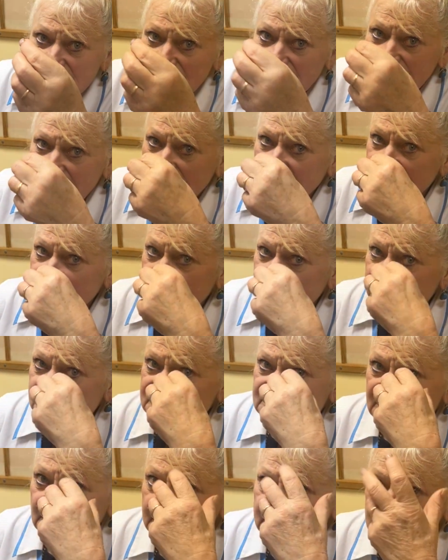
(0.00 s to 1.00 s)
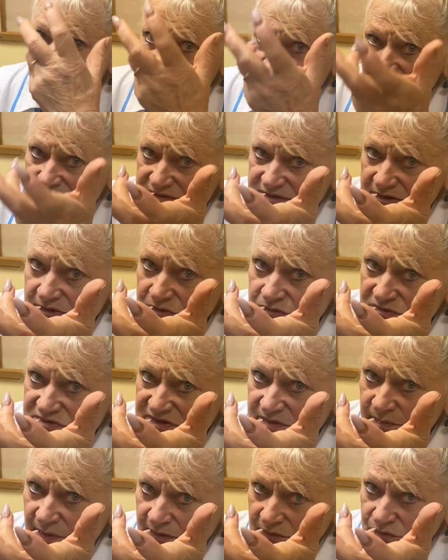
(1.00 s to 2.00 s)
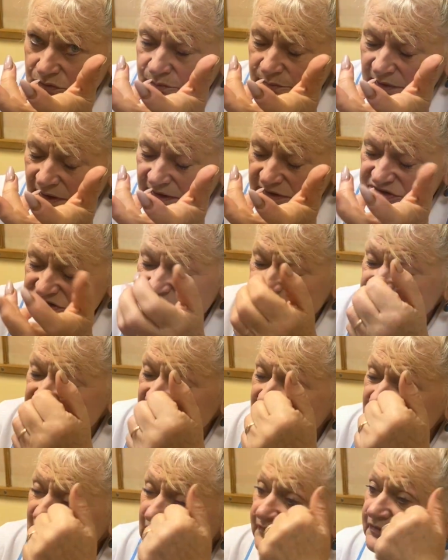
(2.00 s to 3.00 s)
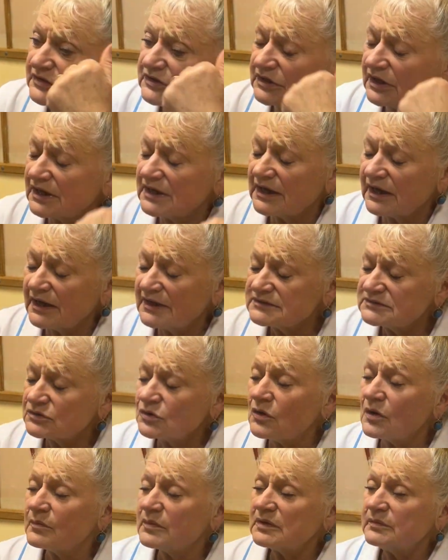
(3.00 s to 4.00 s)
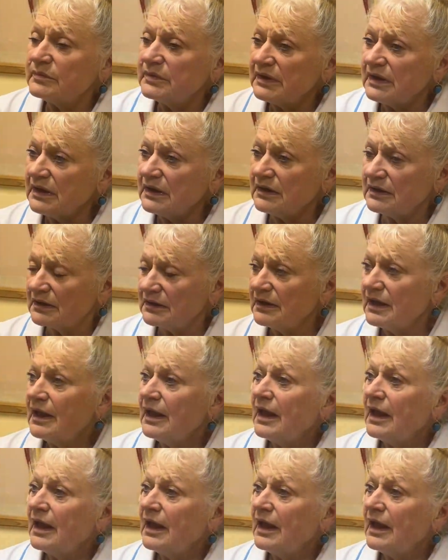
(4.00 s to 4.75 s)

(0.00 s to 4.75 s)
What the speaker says: and it subdivides into the two branches. If it has common beginning,